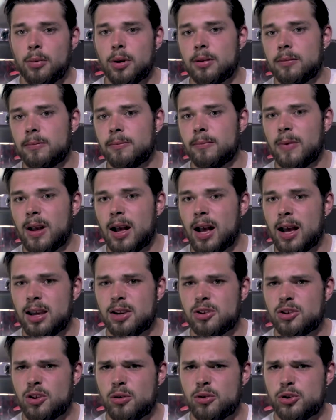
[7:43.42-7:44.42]
But
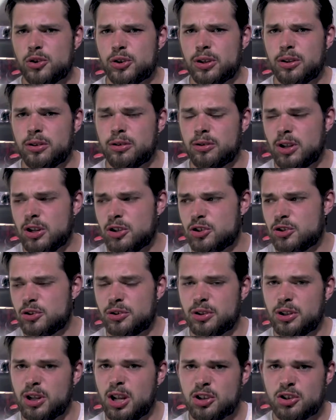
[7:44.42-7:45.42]
ISO is
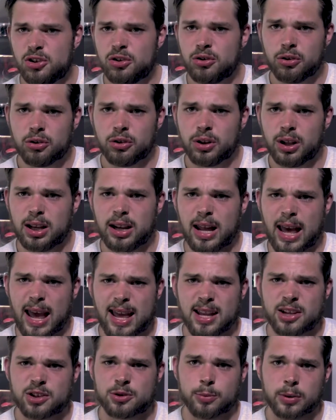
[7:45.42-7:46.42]
a digital
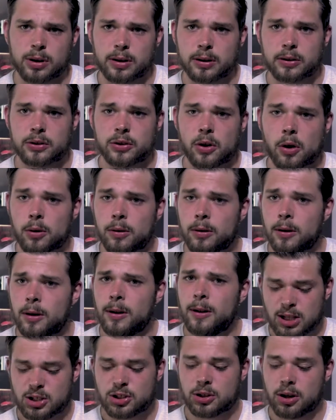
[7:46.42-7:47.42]
enhancement, so
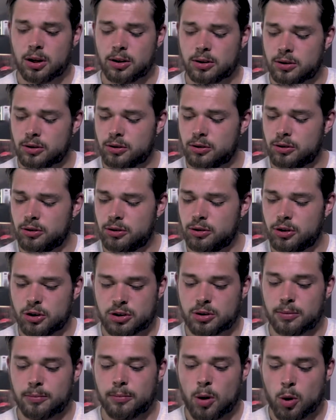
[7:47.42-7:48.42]
it's not
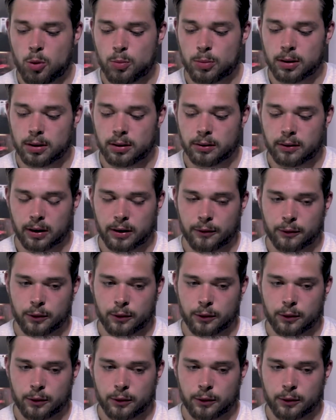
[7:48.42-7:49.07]
just a moment.